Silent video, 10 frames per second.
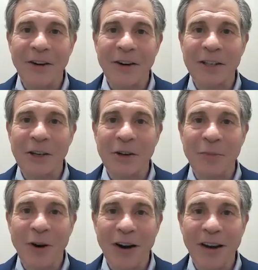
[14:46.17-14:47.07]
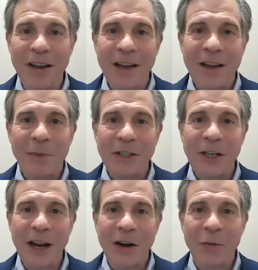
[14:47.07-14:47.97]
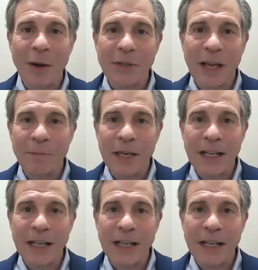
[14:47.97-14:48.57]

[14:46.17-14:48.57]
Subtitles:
here in Cedar Park. But check out our website,